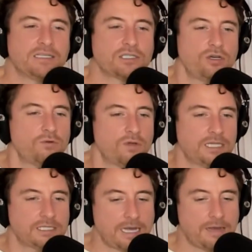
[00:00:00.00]
that's cool. Well,
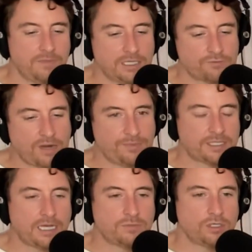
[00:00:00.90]
let's wrap
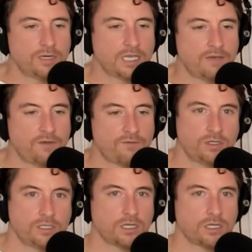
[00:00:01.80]
this up. Do you want to give everyone your